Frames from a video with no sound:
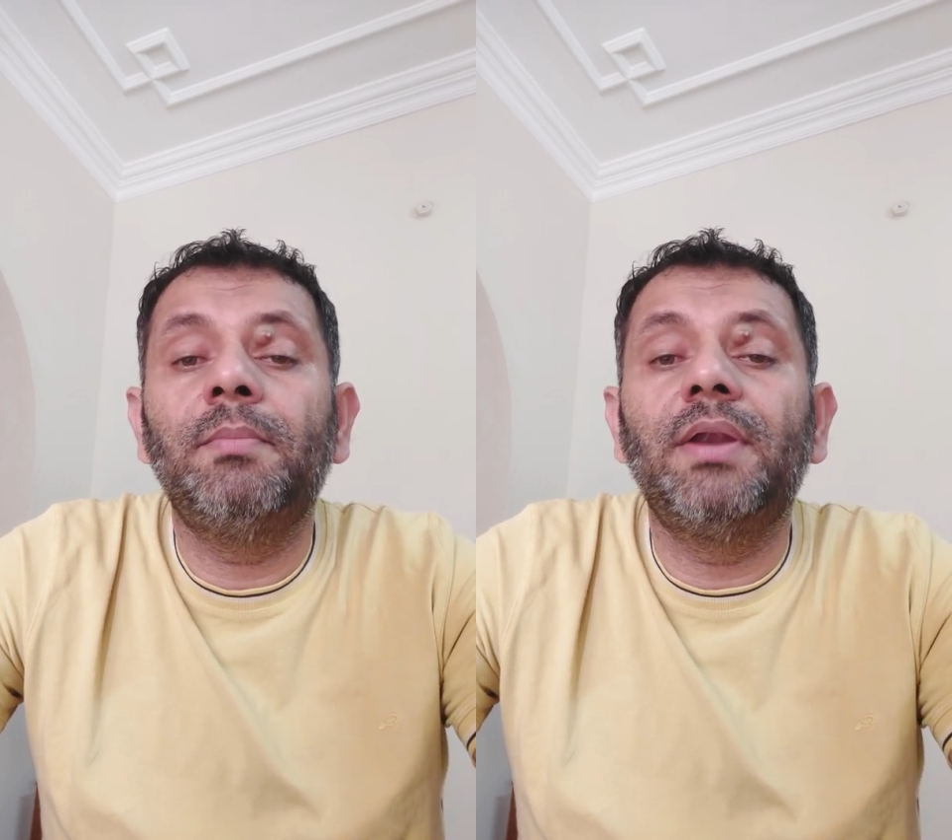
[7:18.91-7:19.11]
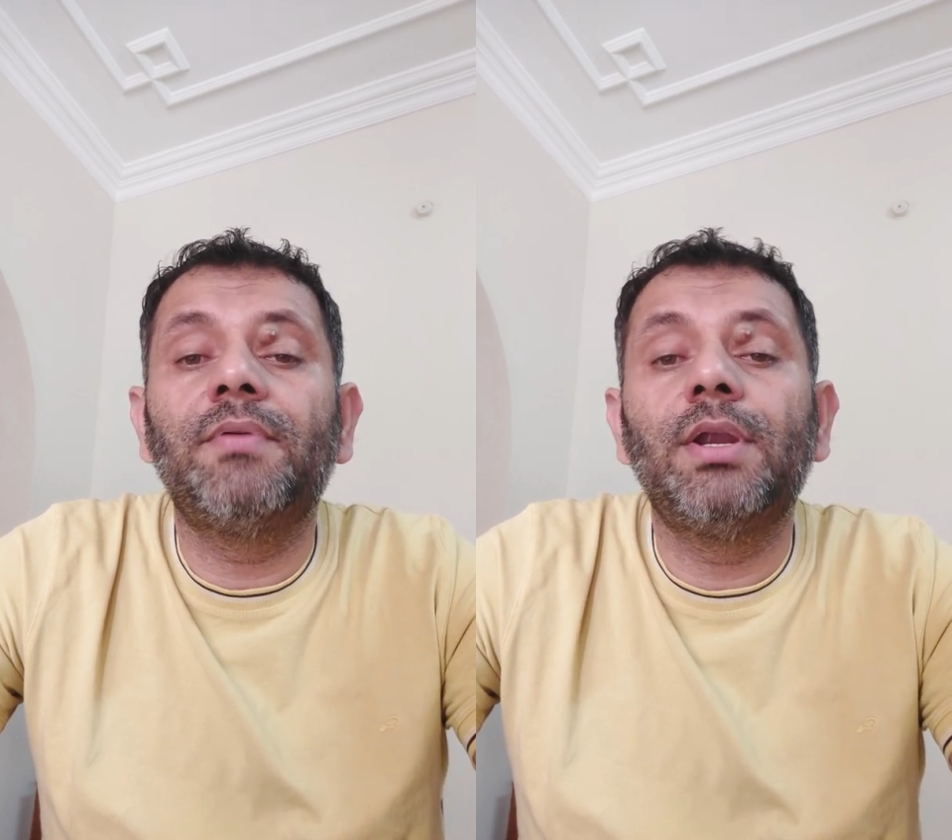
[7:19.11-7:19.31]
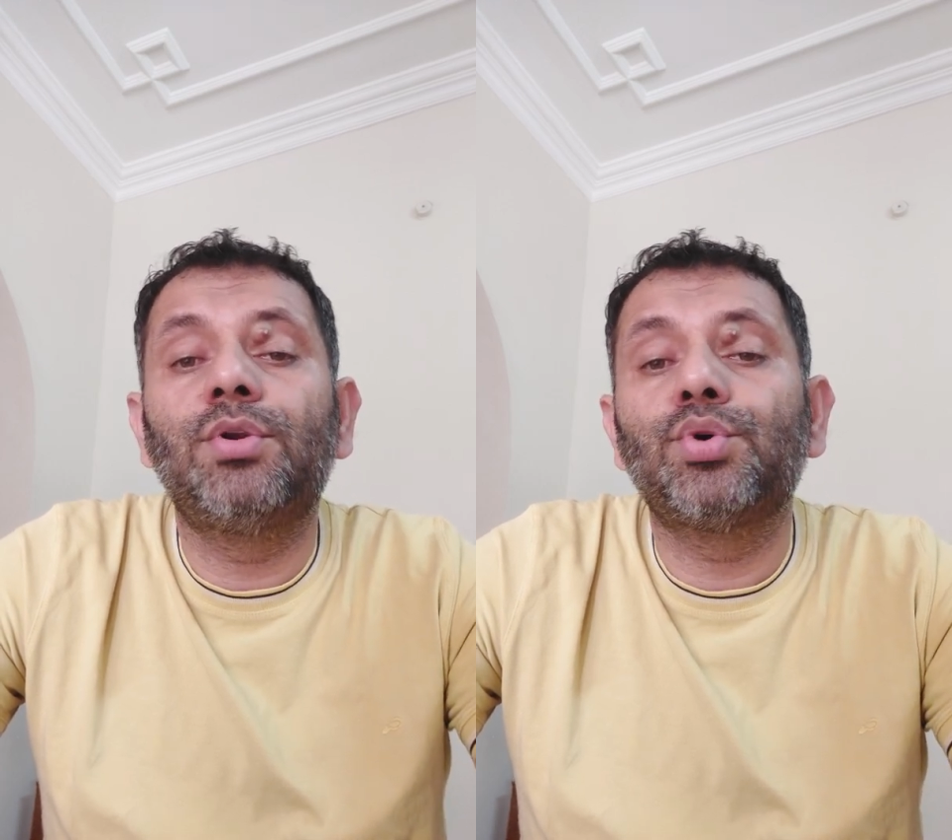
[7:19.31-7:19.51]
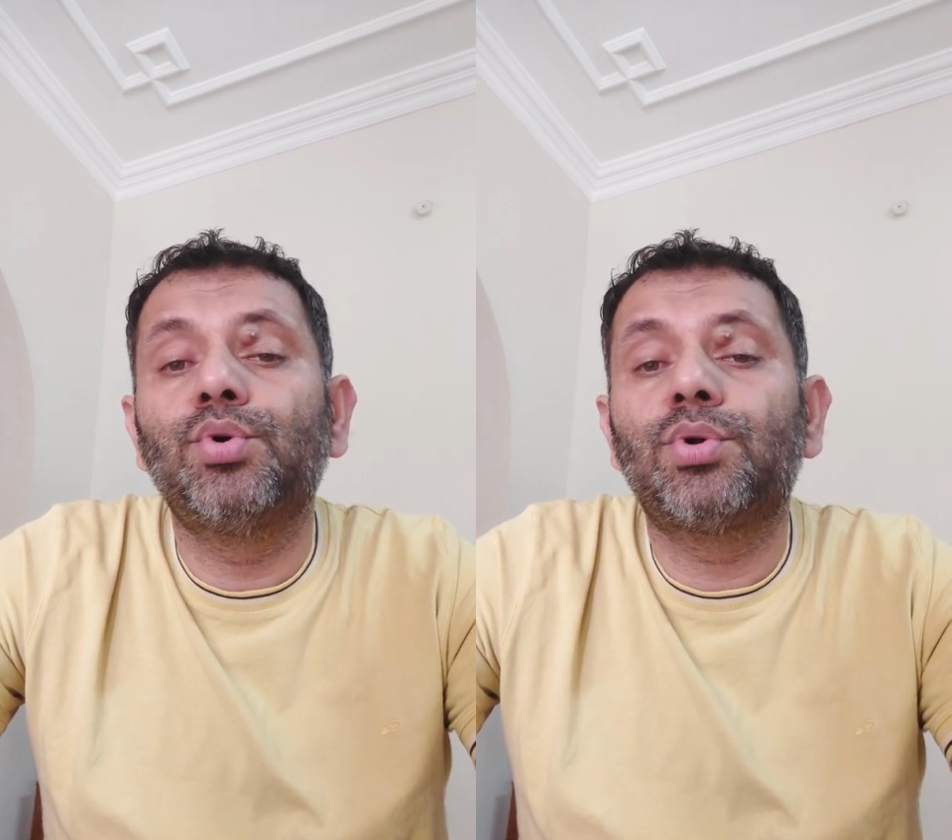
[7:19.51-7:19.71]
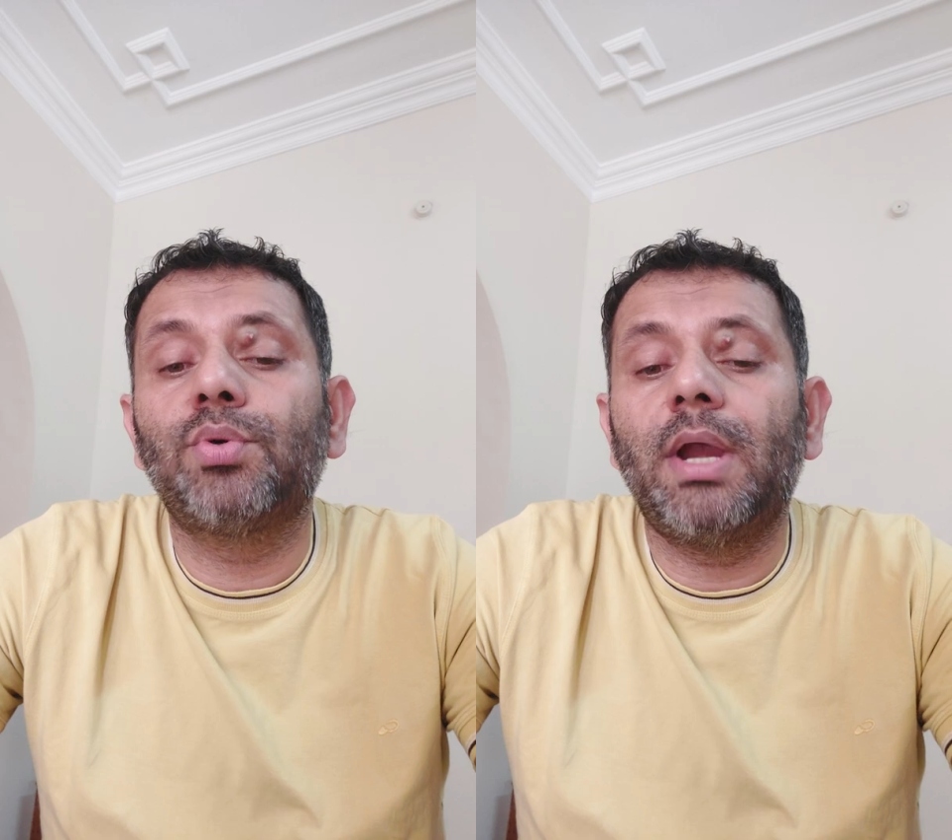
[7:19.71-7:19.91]
between
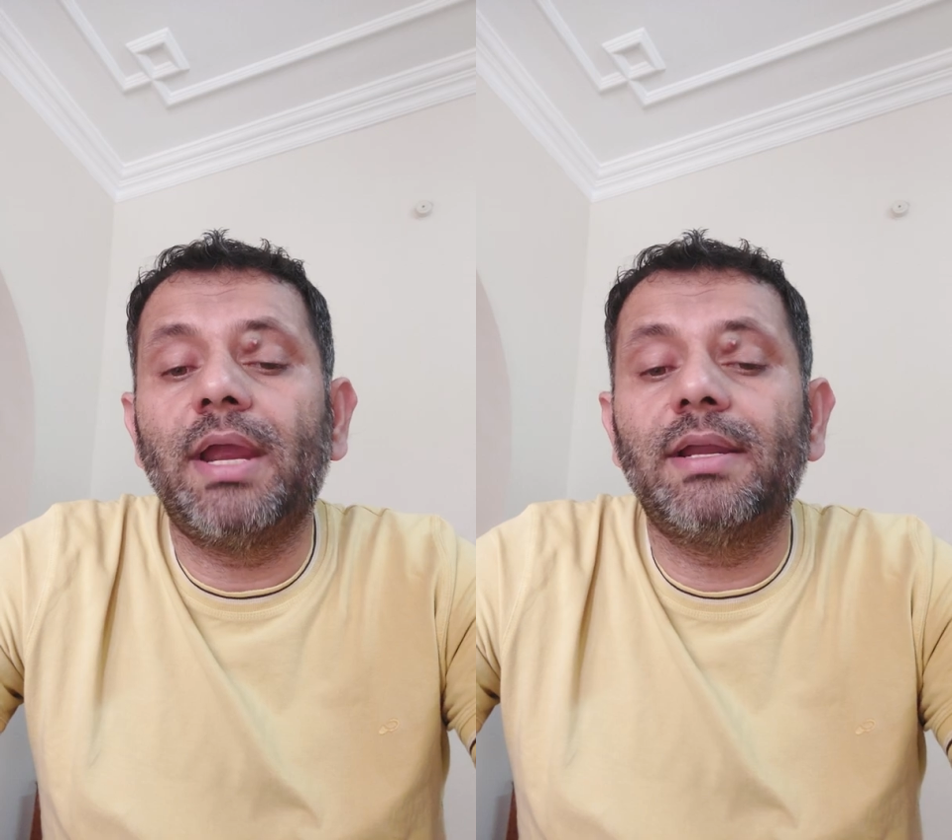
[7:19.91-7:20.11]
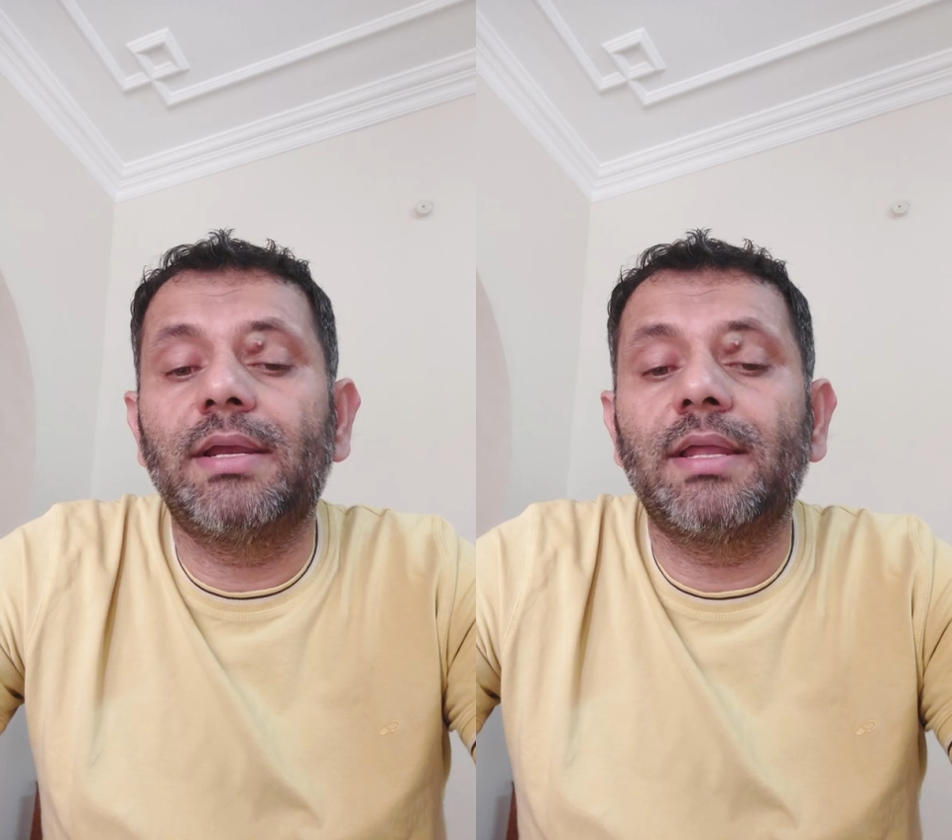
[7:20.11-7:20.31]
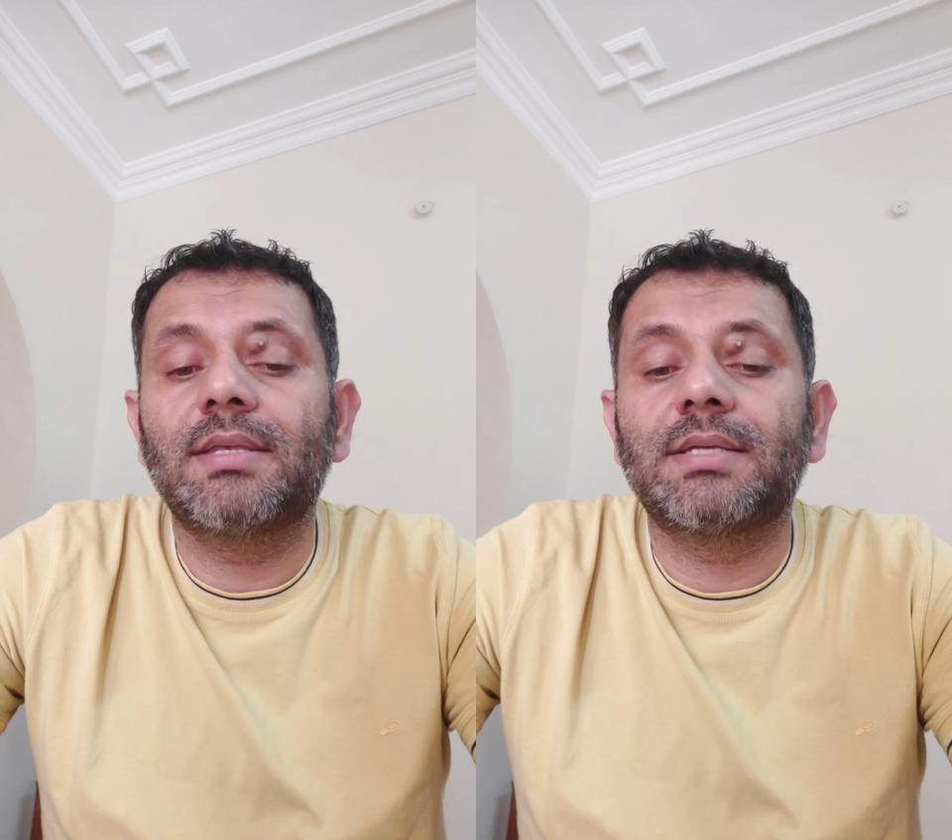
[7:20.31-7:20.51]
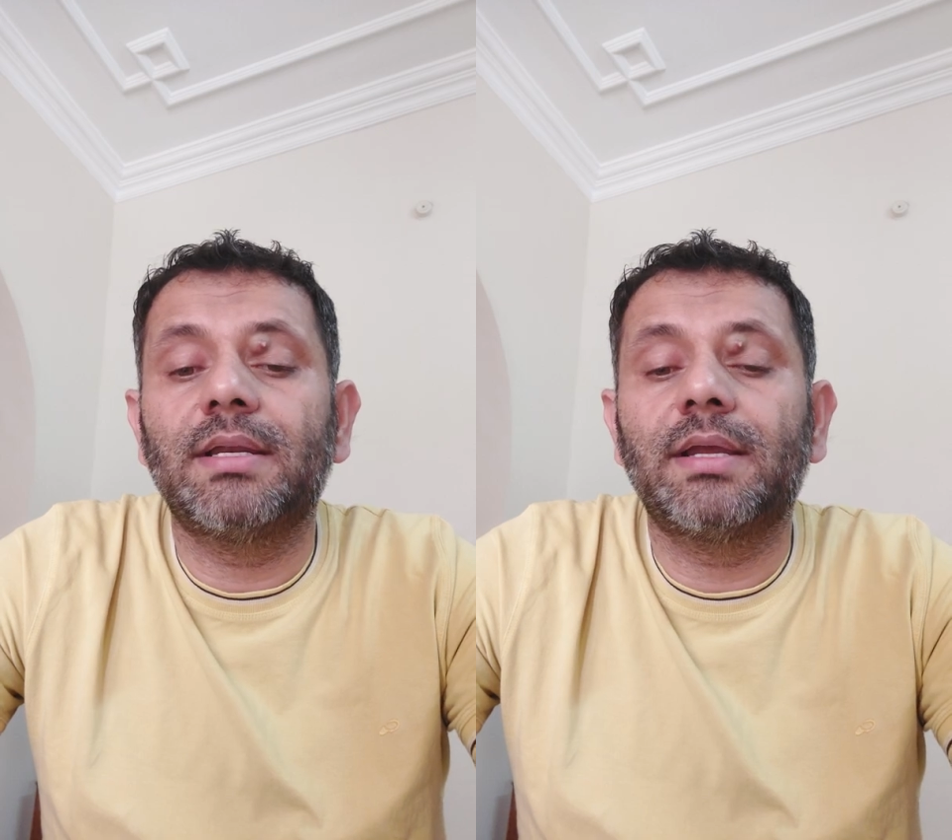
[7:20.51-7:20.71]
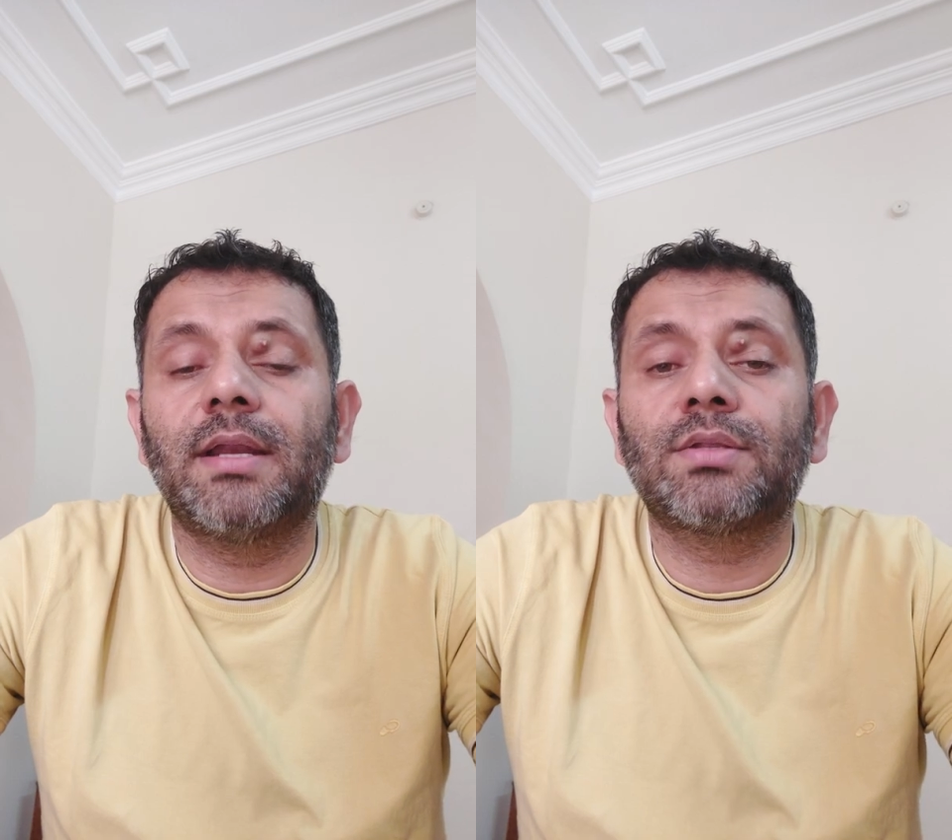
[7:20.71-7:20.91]
2 to 8 degrees
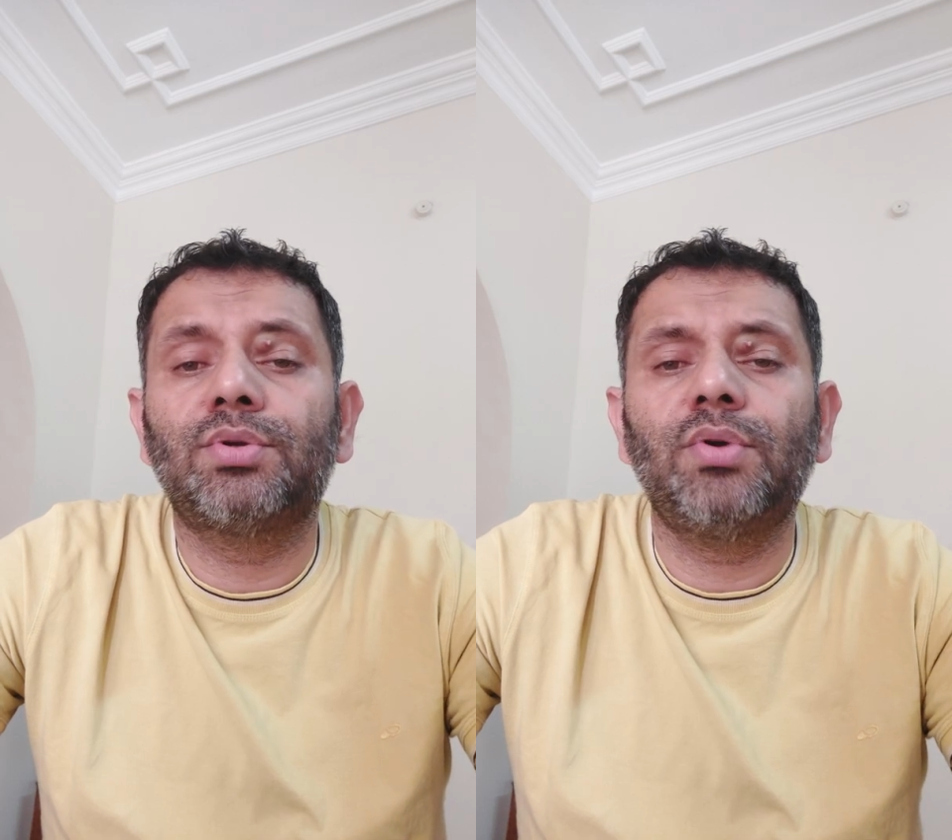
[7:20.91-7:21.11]
centigrade.